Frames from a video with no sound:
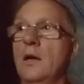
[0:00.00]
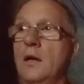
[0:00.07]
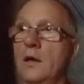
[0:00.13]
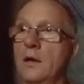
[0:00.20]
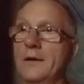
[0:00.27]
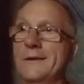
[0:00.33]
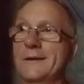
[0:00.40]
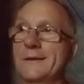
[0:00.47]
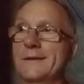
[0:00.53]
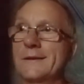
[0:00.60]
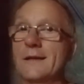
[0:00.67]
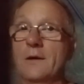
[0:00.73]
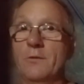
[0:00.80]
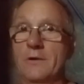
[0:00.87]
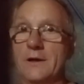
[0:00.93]

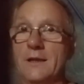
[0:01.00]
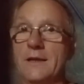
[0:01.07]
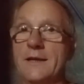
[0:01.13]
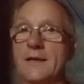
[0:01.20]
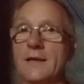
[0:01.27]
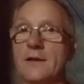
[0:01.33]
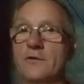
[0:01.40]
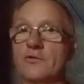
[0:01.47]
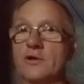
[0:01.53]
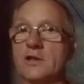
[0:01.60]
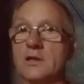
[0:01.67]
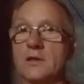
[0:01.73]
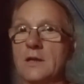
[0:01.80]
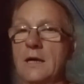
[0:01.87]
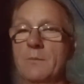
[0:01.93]
that were really
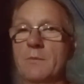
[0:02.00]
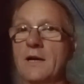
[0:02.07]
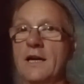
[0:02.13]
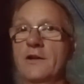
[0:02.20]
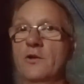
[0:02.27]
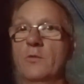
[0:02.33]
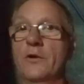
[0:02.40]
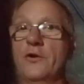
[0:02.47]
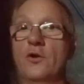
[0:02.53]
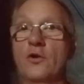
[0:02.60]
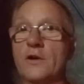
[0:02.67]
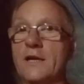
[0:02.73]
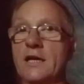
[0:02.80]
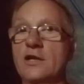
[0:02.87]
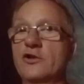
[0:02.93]
dangerous. I'm glad there were no
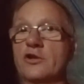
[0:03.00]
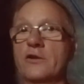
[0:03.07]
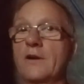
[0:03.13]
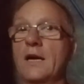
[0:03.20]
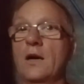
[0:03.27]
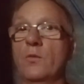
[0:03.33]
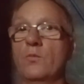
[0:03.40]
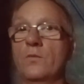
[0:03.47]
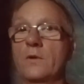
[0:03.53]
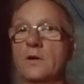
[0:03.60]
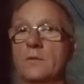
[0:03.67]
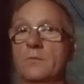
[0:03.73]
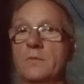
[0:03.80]
kids around,